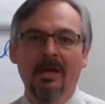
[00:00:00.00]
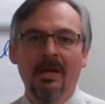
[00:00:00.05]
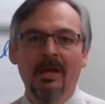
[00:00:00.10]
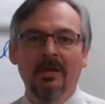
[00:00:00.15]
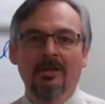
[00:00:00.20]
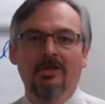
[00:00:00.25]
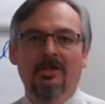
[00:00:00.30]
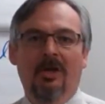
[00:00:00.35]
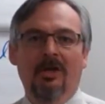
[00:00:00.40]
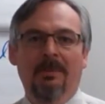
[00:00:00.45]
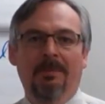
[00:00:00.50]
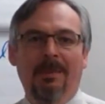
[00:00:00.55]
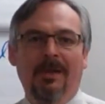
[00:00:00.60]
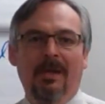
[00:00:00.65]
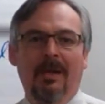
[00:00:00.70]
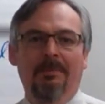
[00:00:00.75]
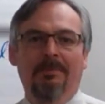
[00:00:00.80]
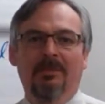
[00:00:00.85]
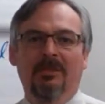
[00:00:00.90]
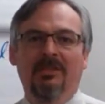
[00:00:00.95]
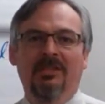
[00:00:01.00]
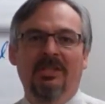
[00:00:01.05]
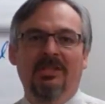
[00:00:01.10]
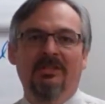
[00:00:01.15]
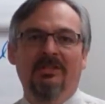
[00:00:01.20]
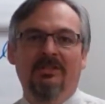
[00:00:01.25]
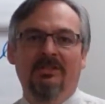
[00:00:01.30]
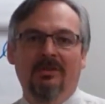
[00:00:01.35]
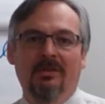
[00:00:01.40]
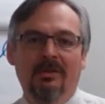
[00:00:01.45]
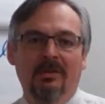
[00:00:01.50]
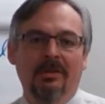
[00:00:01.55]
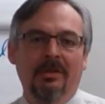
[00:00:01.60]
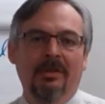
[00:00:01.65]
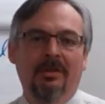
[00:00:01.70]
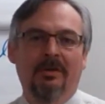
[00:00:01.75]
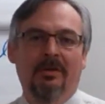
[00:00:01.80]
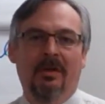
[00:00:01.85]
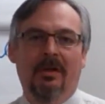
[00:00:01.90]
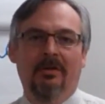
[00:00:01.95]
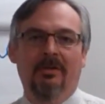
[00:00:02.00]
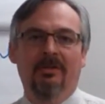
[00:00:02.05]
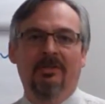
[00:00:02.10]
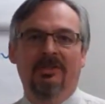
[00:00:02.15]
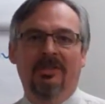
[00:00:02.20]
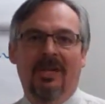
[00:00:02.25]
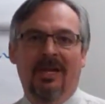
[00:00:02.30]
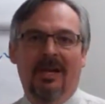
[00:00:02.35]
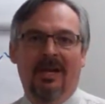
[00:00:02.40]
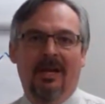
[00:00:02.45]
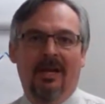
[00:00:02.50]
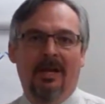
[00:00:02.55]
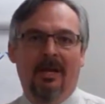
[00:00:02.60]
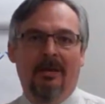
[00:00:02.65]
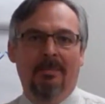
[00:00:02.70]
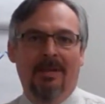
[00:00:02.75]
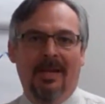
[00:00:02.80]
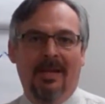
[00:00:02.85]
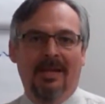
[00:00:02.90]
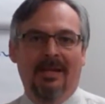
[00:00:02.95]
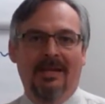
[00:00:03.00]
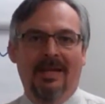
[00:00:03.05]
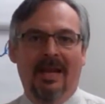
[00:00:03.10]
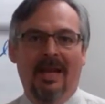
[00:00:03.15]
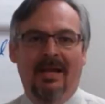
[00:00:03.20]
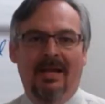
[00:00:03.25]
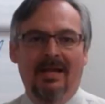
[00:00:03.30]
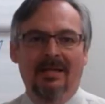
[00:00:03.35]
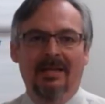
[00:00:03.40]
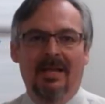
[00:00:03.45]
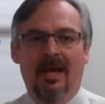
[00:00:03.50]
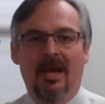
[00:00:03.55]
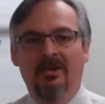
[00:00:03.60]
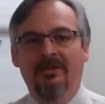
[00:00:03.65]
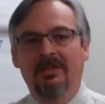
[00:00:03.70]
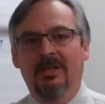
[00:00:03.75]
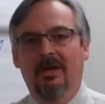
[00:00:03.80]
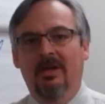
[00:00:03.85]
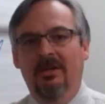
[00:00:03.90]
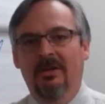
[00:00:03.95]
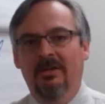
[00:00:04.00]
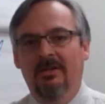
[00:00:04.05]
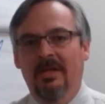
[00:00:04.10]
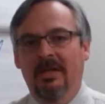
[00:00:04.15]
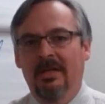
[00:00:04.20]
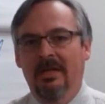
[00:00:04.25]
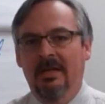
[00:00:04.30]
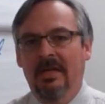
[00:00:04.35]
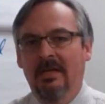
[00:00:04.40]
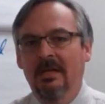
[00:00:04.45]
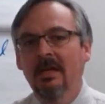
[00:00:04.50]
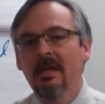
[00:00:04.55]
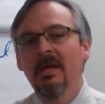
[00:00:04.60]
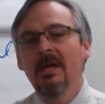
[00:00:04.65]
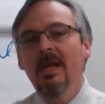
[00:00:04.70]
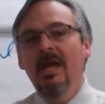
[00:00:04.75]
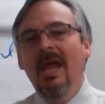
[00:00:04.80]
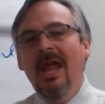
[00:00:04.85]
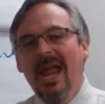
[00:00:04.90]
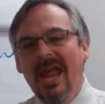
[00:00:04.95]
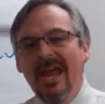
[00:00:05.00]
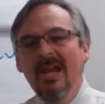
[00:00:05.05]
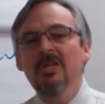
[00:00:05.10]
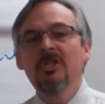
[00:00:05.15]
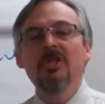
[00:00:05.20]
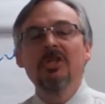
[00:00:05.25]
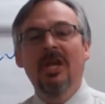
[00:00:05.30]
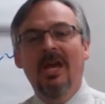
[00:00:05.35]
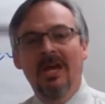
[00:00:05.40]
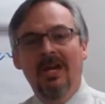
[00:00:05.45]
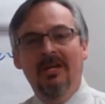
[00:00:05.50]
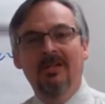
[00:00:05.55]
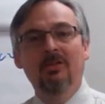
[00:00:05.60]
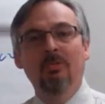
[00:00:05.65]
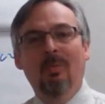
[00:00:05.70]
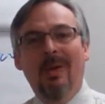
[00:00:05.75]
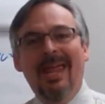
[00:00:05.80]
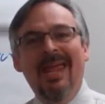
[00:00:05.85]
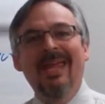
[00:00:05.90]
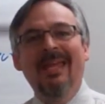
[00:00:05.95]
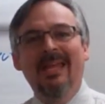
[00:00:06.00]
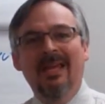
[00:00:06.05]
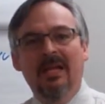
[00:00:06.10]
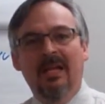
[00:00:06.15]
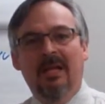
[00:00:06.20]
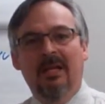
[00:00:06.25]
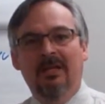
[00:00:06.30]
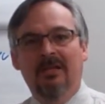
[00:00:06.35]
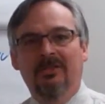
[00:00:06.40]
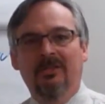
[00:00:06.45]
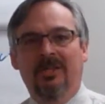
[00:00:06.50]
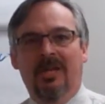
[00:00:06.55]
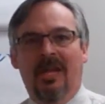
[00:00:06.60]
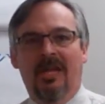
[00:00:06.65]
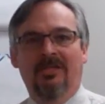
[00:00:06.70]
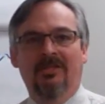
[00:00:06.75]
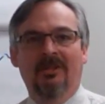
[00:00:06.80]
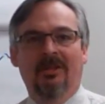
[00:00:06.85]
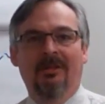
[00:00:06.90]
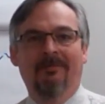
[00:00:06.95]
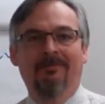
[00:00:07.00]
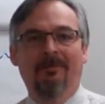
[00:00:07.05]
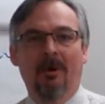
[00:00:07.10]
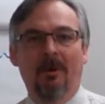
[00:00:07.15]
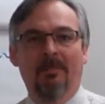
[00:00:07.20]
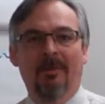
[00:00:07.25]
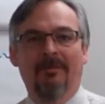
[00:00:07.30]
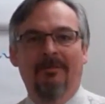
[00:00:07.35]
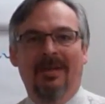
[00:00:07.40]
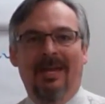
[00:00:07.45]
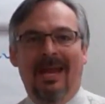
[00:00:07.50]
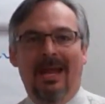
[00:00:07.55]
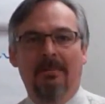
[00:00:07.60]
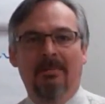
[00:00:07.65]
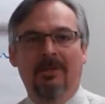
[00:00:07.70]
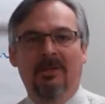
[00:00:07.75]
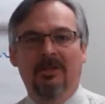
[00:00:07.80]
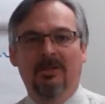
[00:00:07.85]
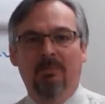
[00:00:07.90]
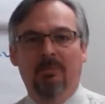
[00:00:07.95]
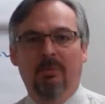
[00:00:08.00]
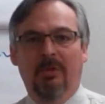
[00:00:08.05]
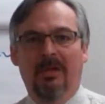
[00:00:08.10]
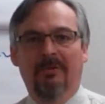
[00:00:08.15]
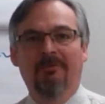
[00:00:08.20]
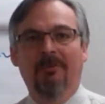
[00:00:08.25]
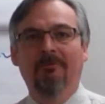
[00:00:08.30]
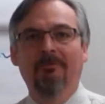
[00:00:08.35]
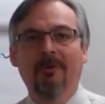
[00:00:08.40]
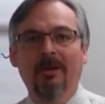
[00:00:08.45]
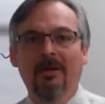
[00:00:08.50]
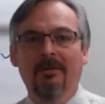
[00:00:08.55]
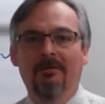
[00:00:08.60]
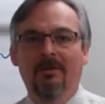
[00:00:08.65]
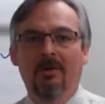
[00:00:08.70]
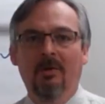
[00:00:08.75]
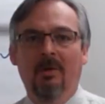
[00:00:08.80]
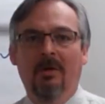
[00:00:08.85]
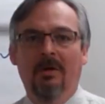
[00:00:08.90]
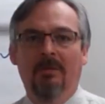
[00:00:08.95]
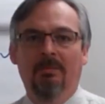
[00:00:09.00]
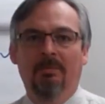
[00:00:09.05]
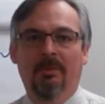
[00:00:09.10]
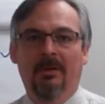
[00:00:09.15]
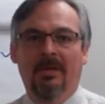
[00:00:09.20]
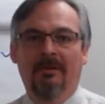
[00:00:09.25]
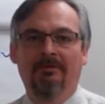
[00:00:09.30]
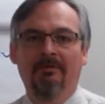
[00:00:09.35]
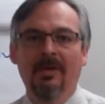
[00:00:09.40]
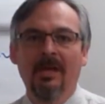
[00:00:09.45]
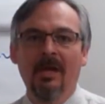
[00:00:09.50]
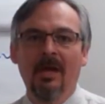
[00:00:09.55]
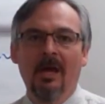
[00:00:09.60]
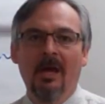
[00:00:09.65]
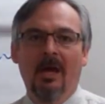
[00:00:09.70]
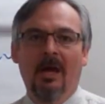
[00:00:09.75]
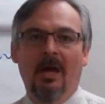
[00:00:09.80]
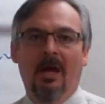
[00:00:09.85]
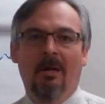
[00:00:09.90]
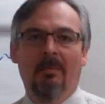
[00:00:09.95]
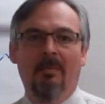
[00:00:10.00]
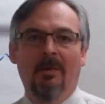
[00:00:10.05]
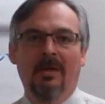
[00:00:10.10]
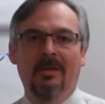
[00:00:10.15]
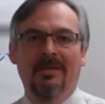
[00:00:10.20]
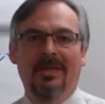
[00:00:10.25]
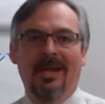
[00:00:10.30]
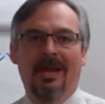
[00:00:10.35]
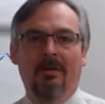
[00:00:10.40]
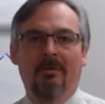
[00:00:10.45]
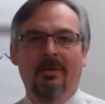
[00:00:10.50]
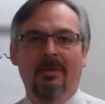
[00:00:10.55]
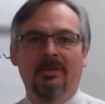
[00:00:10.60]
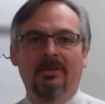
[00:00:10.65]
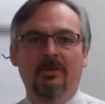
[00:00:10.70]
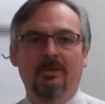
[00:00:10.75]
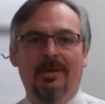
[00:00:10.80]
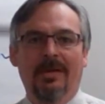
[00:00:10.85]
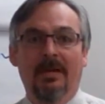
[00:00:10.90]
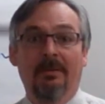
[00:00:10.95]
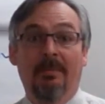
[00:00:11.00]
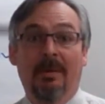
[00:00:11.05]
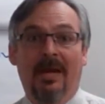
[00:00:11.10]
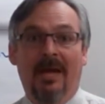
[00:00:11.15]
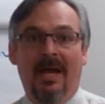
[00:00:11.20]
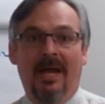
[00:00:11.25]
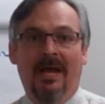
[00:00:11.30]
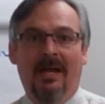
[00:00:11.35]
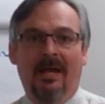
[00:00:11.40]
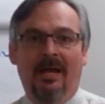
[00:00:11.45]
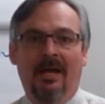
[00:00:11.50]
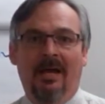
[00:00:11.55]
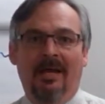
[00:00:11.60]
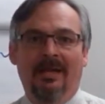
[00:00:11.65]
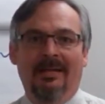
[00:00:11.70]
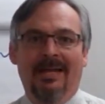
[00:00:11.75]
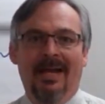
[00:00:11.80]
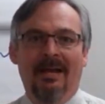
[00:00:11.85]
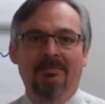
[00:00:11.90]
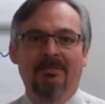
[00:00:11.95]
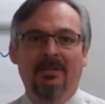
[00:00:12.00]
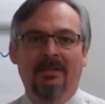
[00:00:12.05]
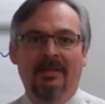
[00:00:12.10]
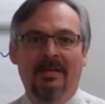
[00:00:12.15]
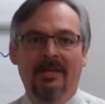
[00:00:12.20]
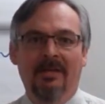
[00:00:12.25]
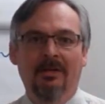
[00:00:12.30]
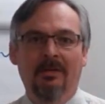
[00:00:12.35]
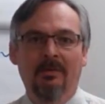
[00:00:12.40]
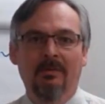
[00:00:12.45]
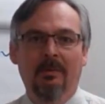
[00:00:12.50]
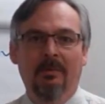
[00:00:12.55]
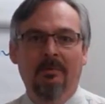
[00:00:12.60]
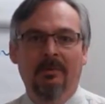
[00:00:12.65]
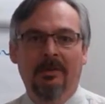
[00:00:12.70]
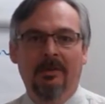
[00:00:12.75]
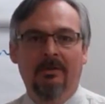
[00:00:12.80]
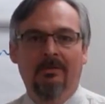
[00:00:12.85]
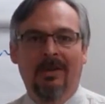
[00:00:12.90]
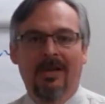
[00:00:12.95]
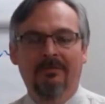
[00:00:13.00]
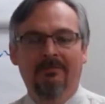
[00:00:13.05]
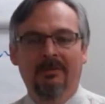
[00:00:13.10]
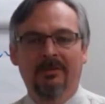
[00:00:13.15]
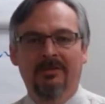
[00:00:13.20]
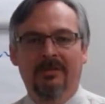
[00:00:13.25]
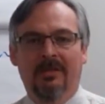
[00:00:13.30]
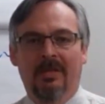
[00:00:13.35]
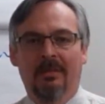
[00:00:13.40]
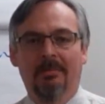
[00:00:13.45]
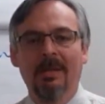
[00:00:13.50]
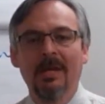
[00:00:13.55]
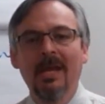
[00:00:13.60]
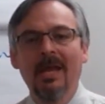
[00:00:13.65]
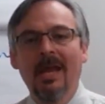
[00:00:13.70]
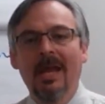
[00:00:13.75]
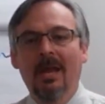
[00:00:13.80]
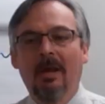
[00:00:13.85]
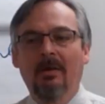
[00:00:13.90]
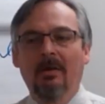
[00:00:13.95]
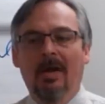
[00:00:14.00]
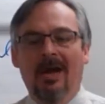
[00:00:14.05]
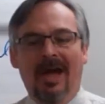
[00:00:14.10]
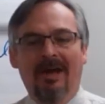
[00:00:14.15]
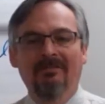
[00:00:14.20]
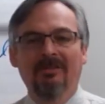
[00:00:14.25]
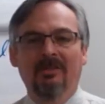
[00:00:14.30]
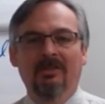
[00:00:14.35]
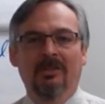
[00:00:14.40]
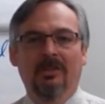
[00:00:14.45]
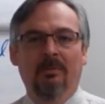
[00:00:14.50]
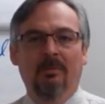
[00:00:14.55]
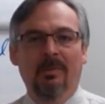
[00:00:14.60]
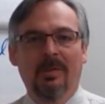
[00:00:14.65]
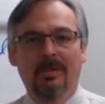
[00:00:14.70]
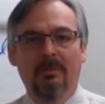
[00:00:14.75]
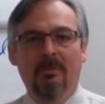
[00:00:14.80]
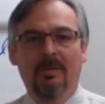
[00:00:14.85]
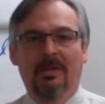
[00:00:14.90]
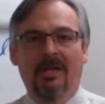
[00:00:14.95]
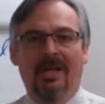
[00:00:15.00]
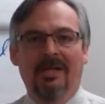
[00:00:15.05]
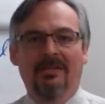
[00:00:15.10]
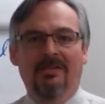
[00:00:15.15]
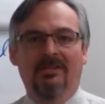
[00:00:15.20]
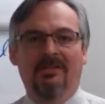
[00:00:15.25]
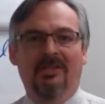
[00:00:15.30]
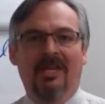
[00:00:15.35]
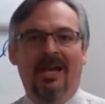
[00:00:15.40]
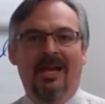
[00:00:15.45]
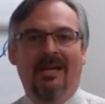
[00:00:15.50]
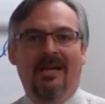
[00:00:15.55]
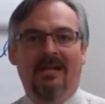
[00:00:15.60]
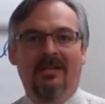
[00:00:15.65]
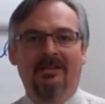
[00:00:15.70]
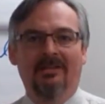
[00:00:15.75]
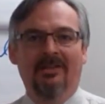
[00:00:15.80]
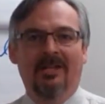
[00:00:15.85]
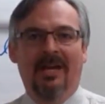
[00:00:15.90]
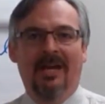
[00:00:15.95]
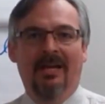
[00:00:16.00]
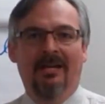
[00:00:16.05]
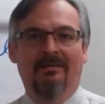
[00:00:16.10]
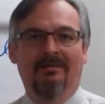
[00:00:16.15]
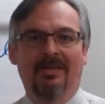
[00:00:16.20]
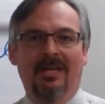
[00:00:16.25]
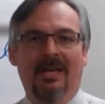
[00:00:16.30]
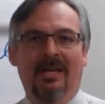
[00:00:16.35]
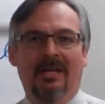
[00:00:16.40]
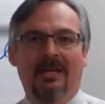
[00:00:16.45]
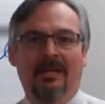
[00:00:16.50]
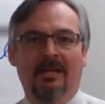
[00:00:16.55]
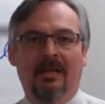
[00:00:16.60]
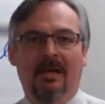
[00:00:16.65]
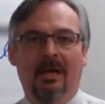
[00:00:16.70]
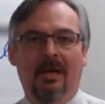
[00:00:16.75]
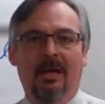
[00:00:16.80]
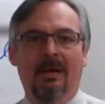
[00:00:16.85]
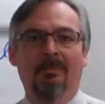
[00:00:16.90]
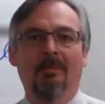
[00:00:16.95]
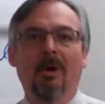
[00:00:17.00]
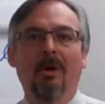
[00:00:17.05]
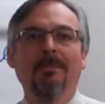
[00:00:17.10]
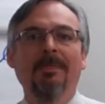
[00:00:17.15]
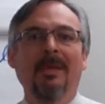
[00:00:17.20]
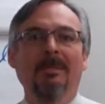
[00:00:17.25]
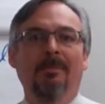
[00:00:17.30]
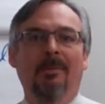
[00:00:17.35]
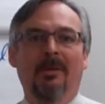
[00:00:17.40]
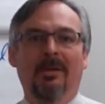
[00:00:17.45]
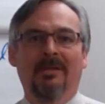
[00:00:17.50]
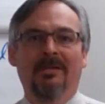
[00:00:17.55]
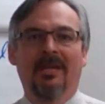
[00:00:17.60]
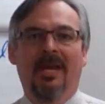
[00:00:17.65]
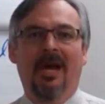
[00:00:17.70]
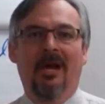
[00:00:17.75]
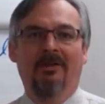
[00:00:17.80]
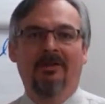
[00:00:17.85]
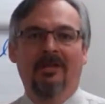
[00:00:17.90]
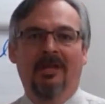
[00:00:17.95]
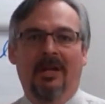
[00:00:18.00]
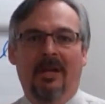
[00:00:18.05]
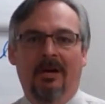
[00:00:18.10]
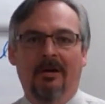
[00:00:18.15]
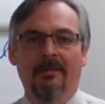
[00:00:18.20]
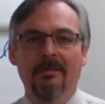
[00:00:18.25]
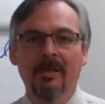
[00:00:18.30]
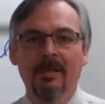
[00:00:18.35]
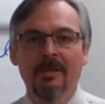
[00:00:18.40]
start to pick up diseases earlier, understand, and get the health care that they need. Age United is weighing in on this case in the form of an amicus brief, a friend of the court brief, that was created by Lambda Legal. We're really grateful to them, and obviously we would like to side on the side of getting more people into health care.